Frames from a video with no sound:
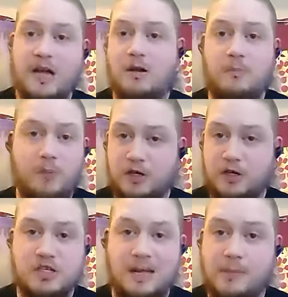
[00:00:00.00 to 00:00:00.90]
I could
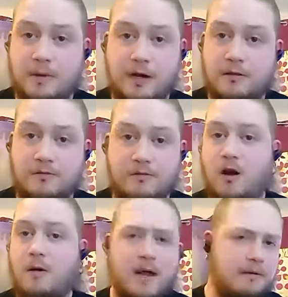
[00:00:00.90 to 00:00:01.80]
body slam him into the
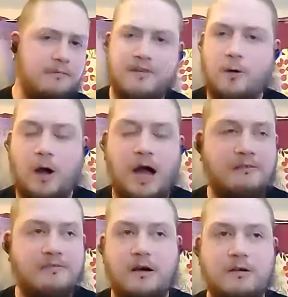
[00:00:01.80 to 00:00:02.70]
floor and make him feel what
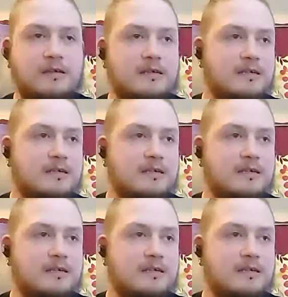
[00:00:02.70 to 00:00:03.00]
I felt.